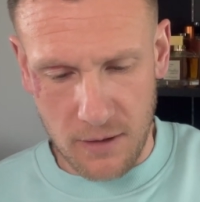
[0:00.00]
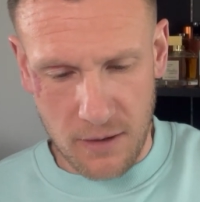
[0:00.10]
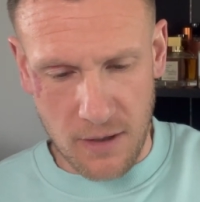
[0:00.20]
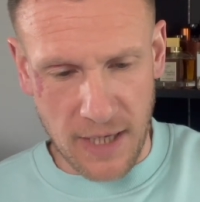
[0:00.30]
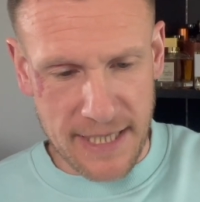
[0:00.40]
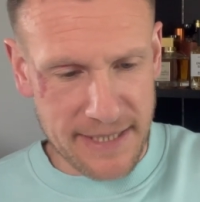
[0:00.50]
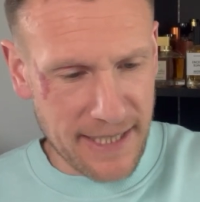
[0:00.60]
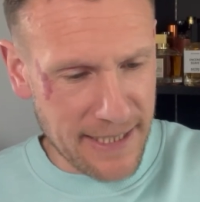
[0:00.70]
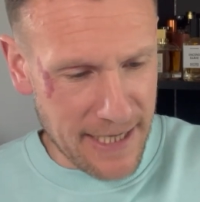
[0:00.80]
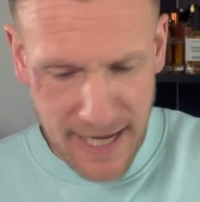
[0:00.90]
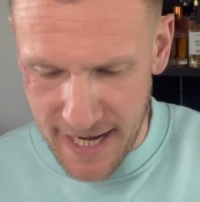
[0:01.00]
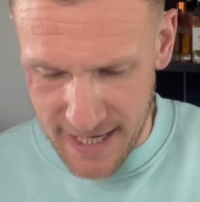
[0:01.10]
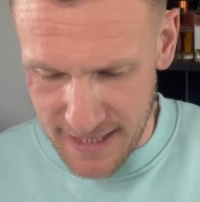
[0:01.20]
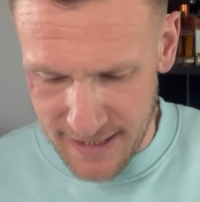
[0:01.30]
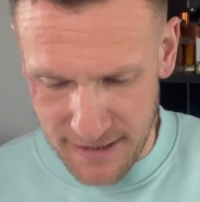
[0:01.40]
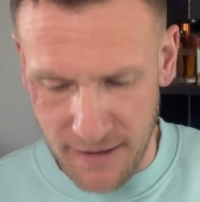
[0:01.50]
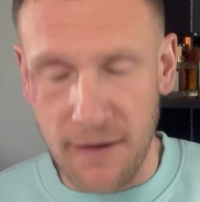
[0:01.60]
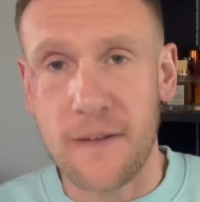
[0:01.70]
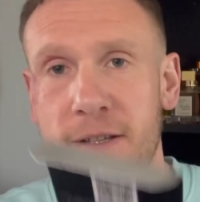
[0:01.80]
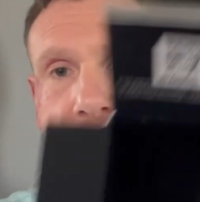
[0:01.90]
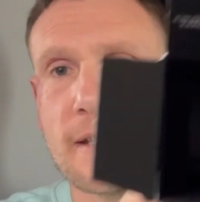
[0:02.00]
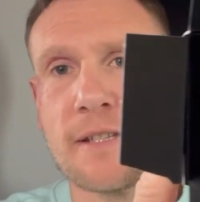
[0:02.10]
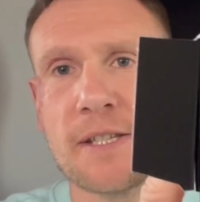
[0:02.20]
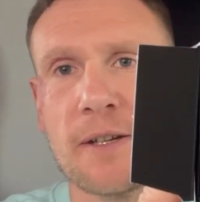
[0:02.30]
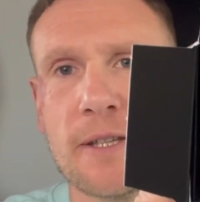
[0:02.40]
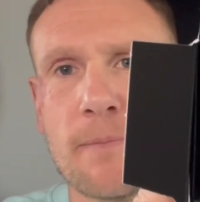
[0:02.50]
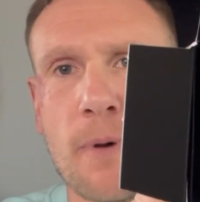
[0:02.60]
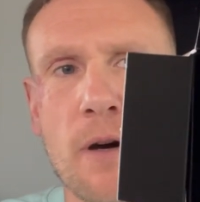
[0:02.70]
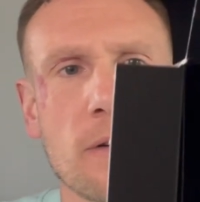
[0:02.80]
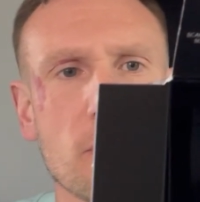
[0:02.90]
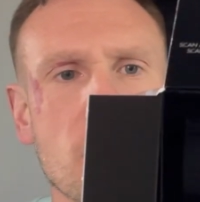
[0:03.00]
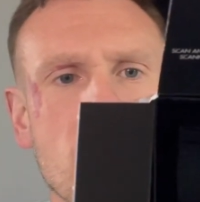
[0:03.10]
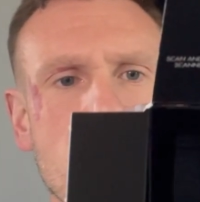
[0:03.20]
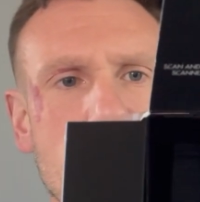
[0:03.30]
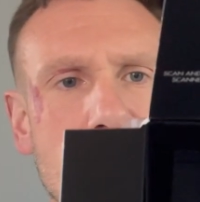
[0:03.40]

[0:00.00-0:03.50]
Oh, that's Diddy, that is. That's inside the box.